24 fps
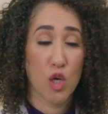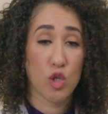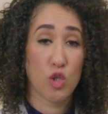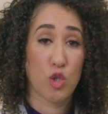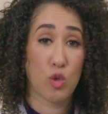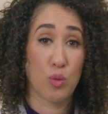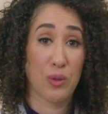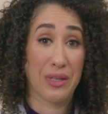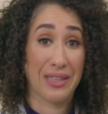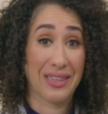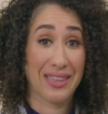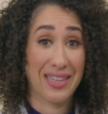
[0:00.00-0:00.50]

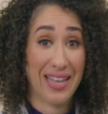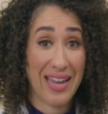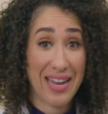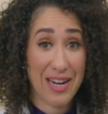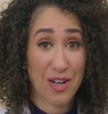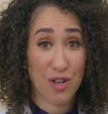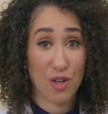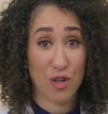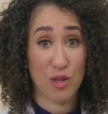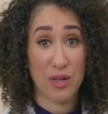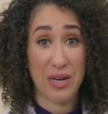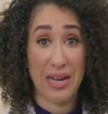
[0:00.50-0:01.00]
to a
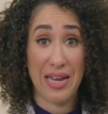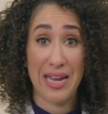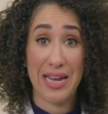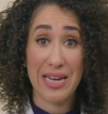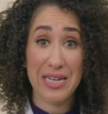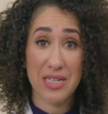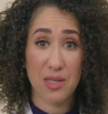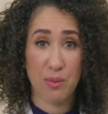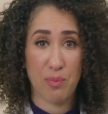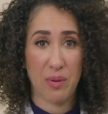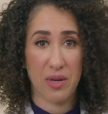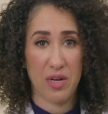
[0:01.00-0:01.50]
later
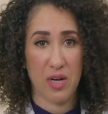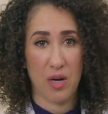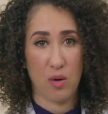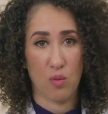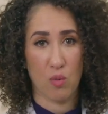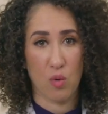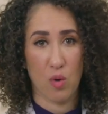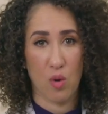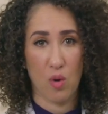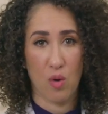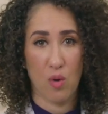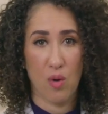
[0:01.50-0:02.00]
independent
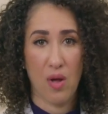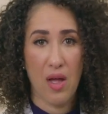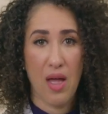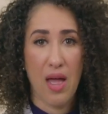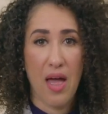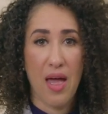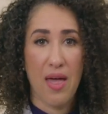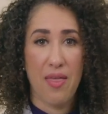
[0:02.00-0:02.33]
role,